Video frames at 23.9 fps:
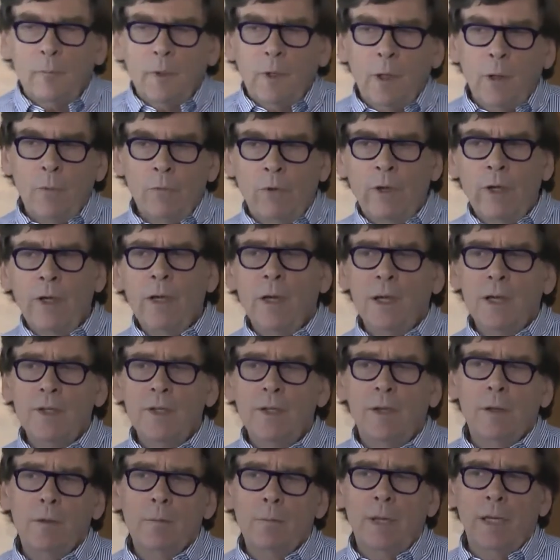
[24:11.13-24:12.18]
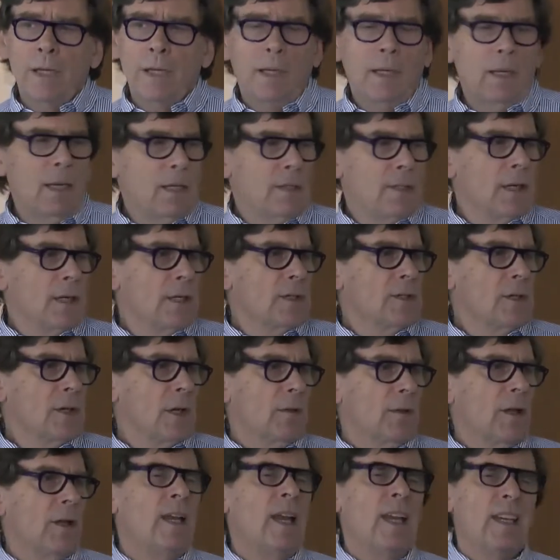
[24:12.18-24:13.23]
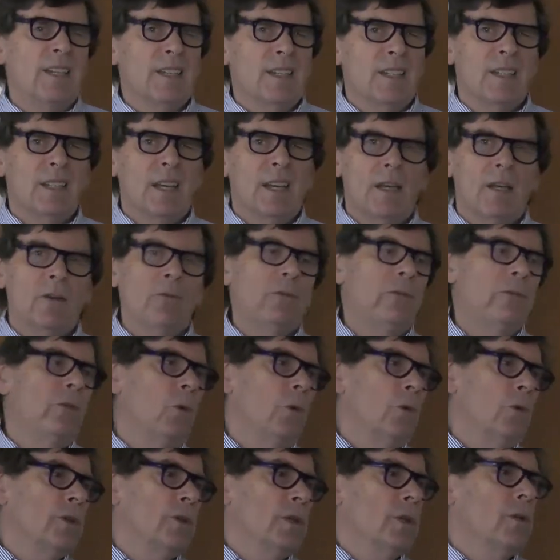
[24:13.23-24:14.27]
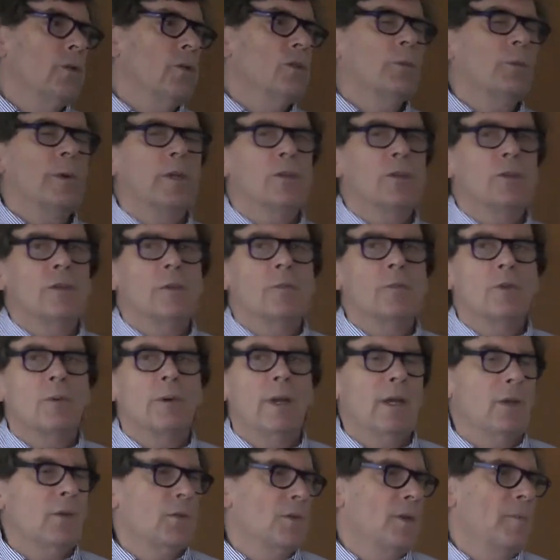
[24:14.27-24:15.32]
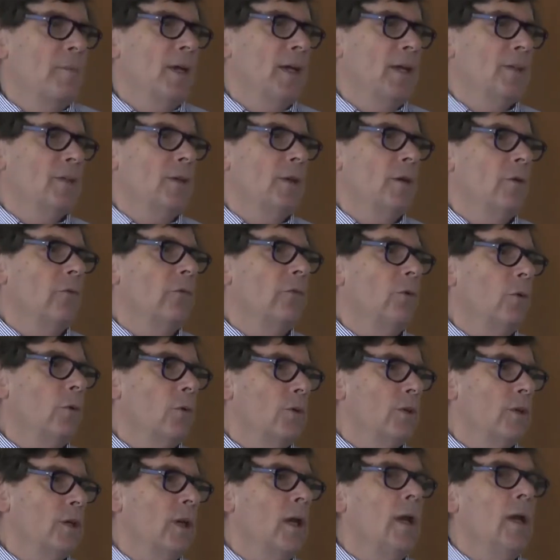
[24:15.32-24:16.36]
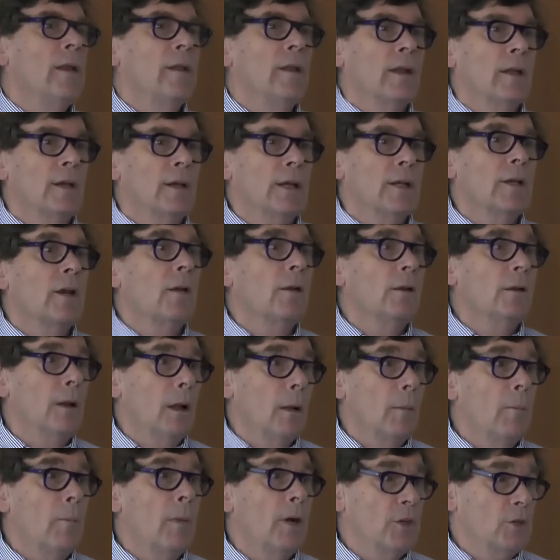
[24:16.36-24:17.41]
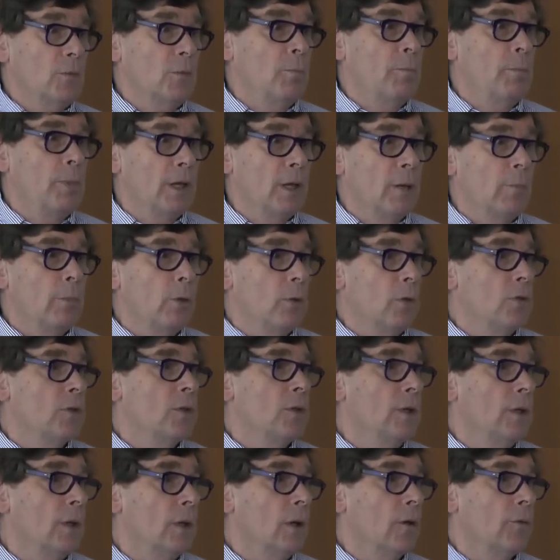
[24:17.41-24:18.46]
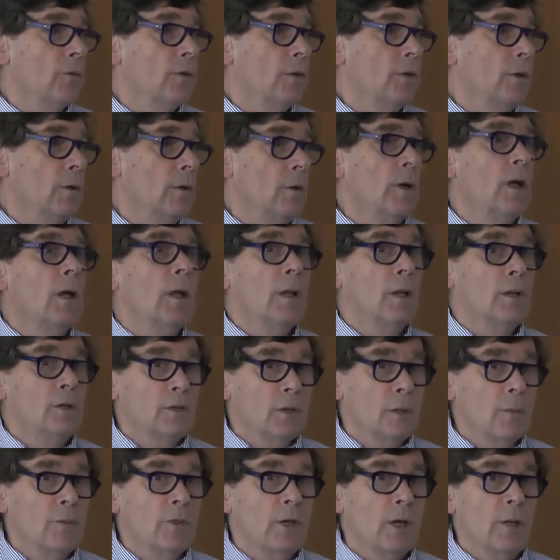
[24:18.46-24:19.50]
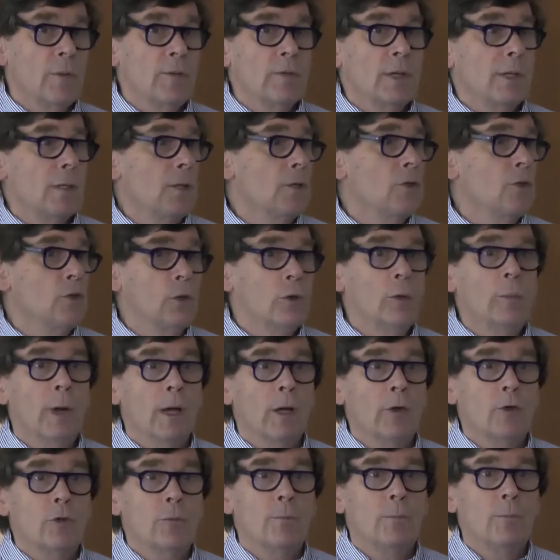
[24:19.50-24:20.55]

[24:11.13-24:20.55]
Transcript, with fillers: very nicely on Medikinet XL, let us say at 40. You switch them to Equasym XL at 40, they're going to get a, a much bigger boost in the afternoon, and sometimes that is too much.